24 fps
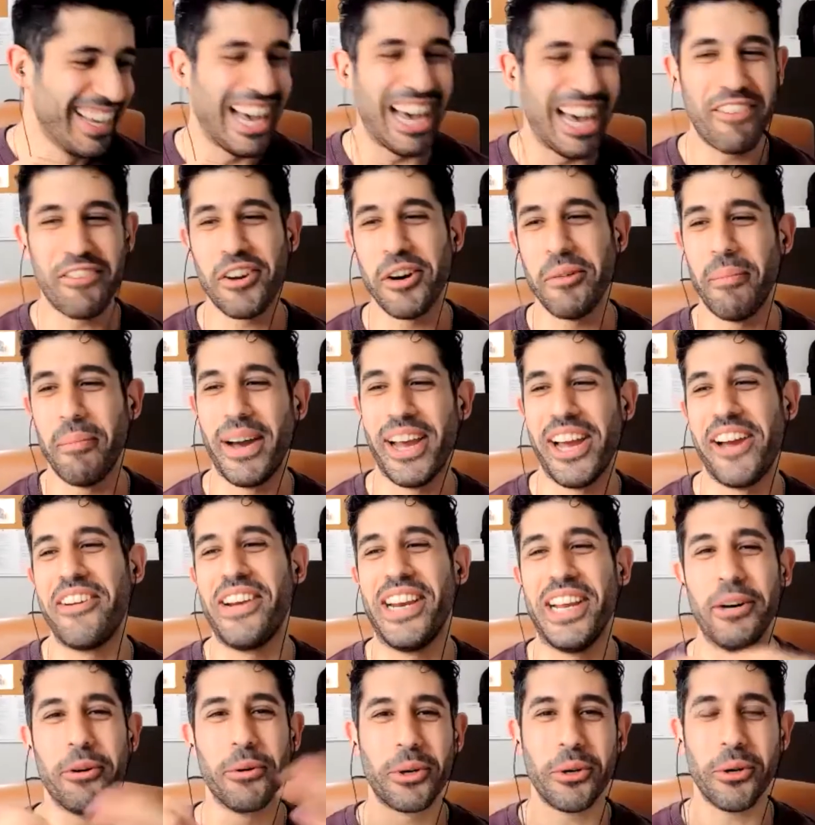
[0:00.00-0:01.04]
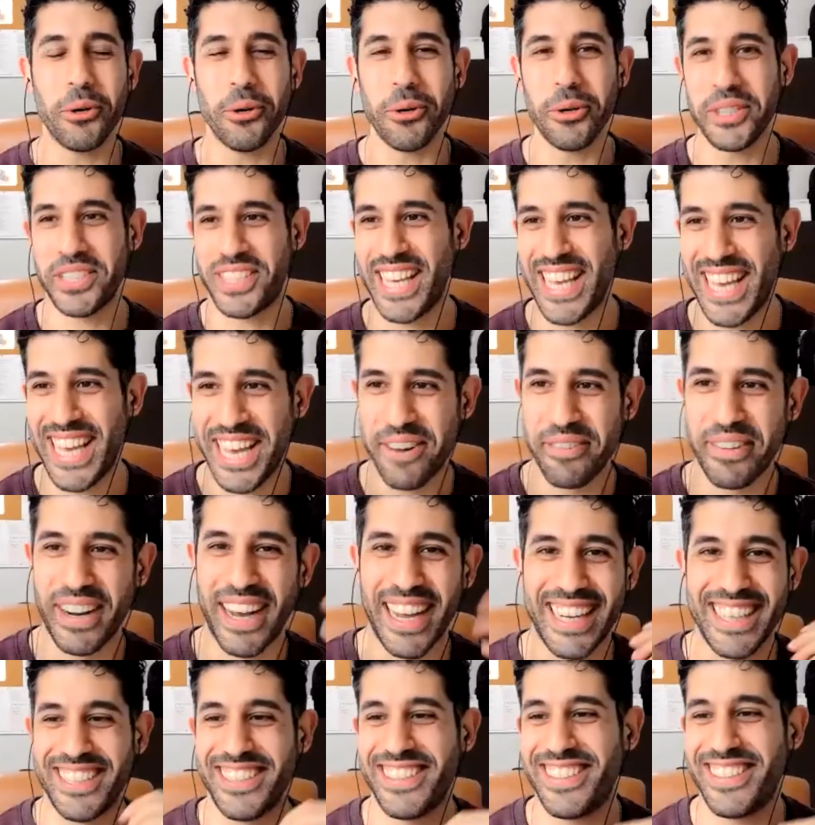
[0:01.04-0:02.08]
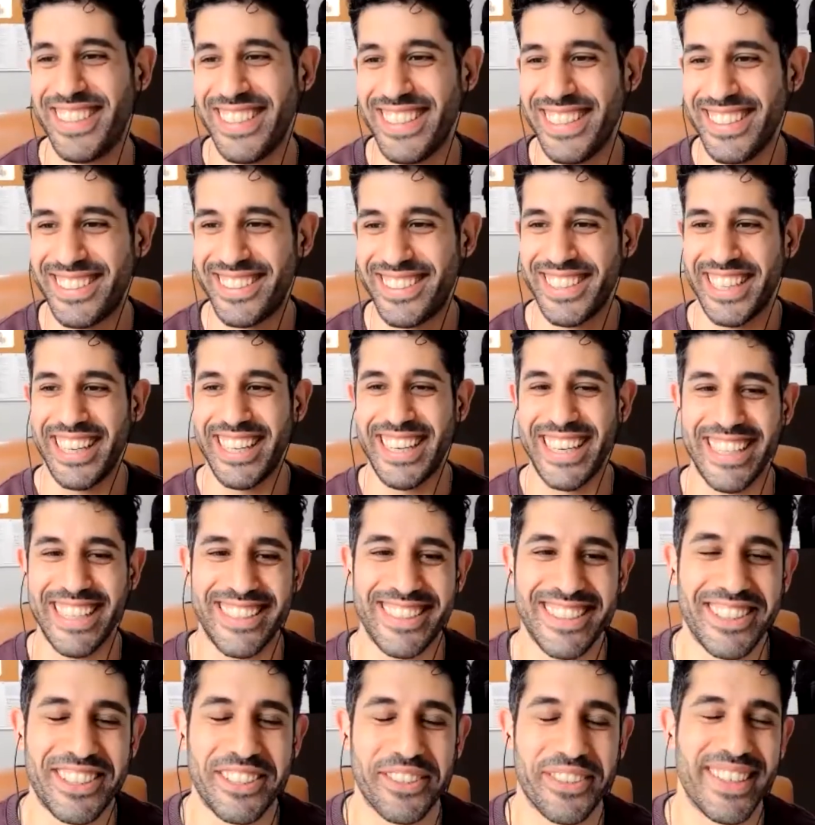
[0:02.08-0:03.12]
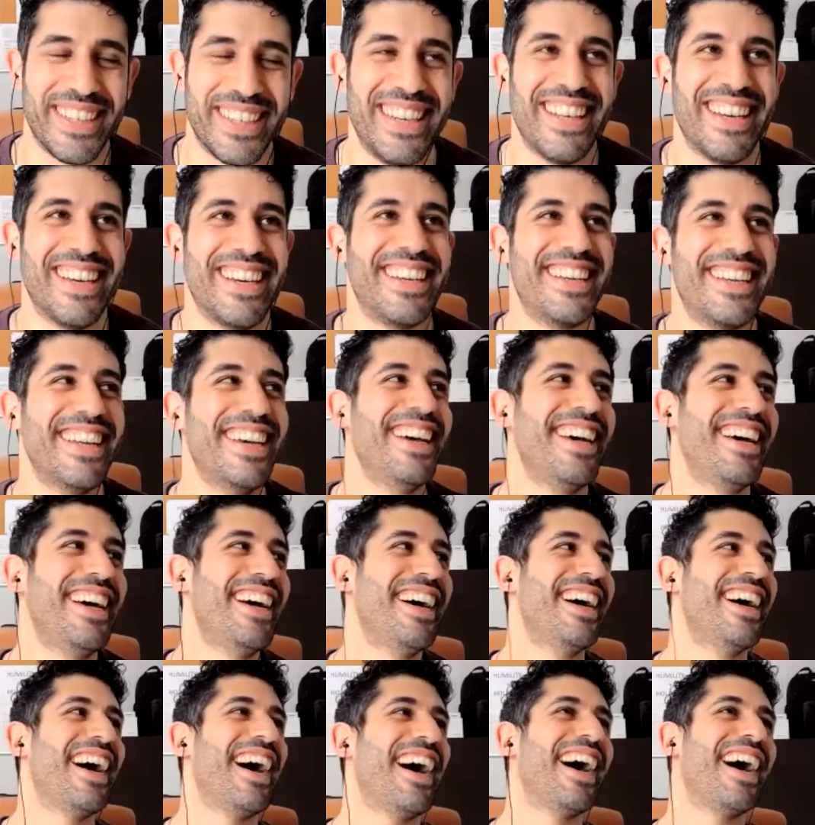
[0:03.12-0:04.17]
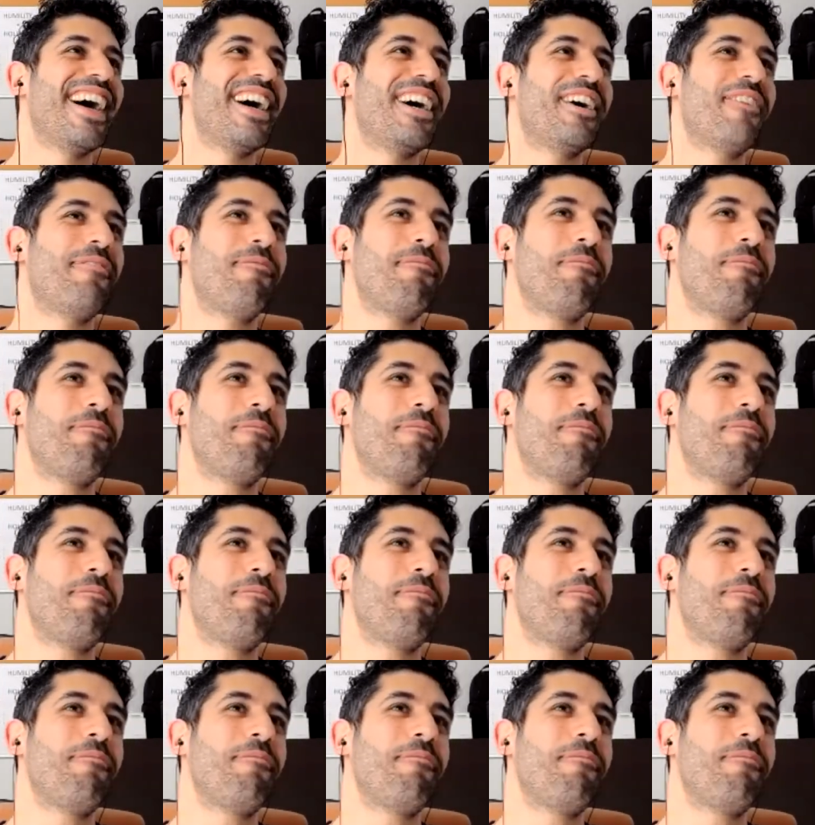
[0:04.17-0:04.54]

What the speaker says: I've got my own little course here where I can just sit and listen to and learn. I